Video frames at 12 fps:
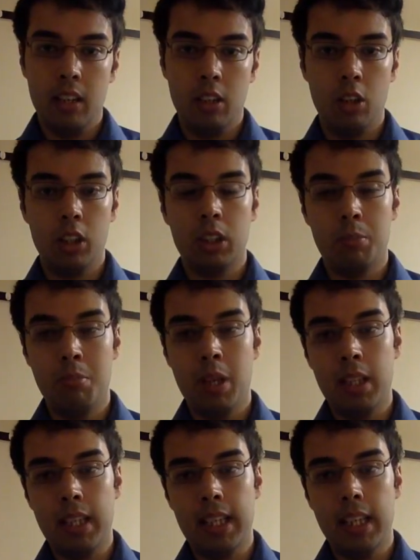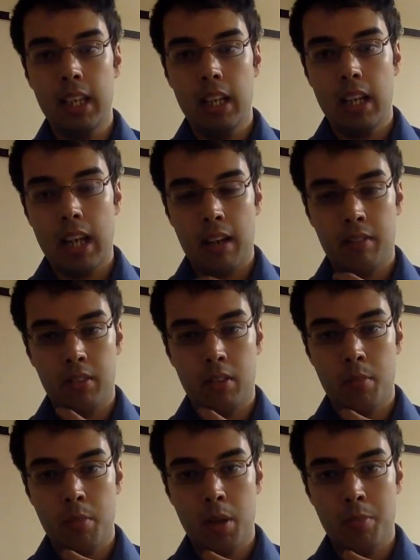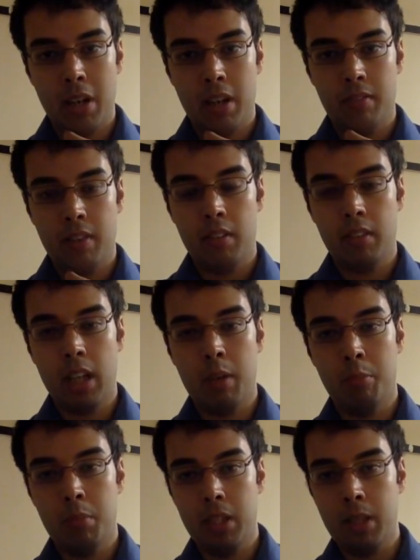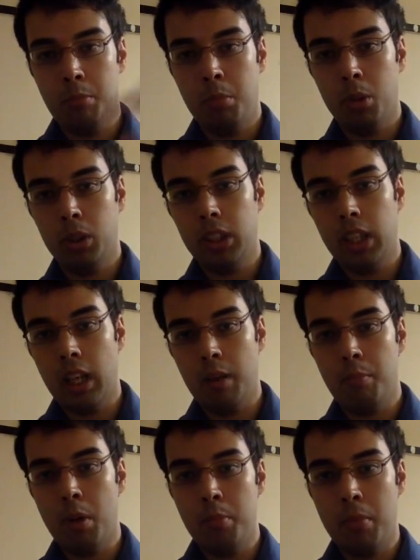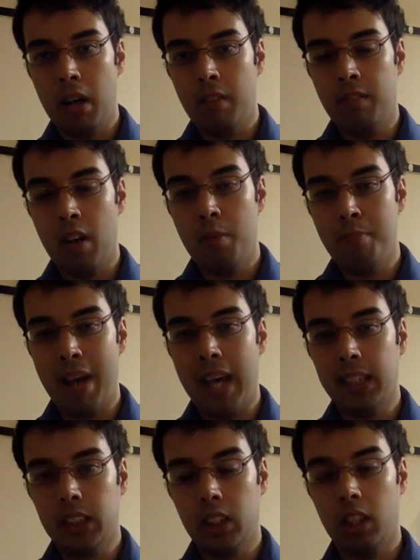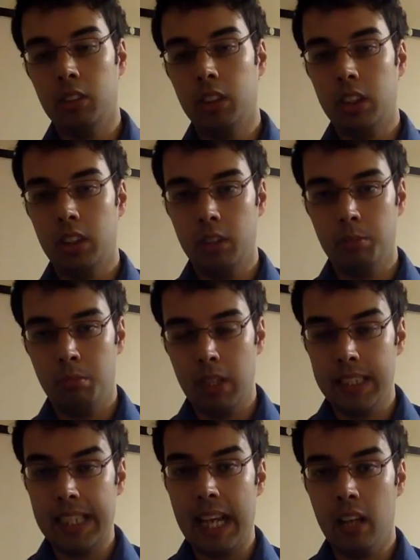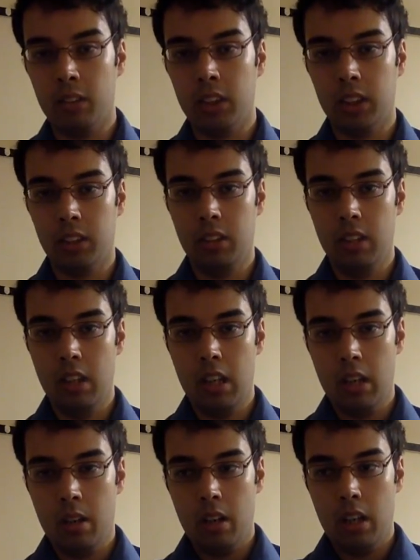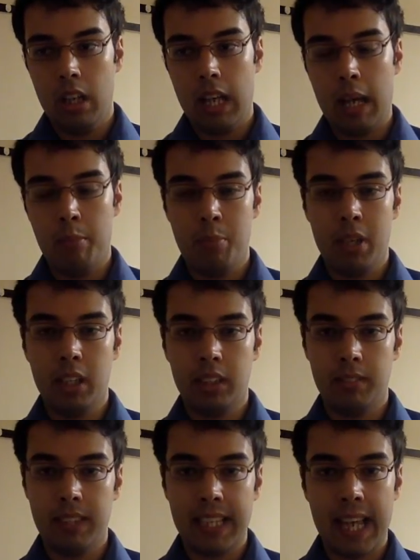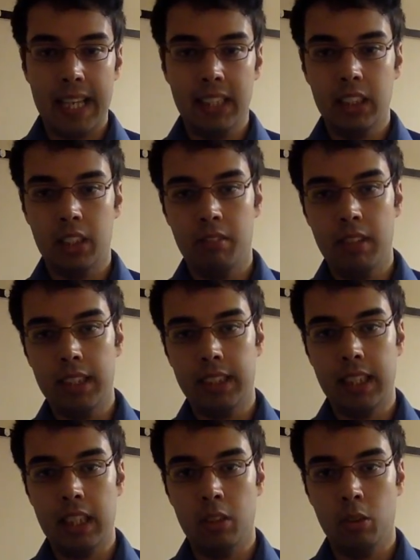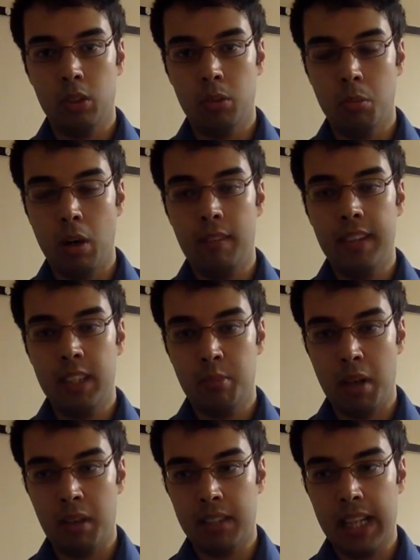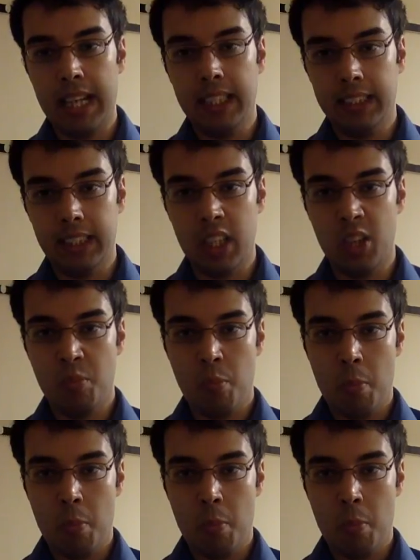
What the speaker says: lost money after a mobile phone company put a mobile phone mast close to his house. And because of the cancer risk and all the worries about cancer,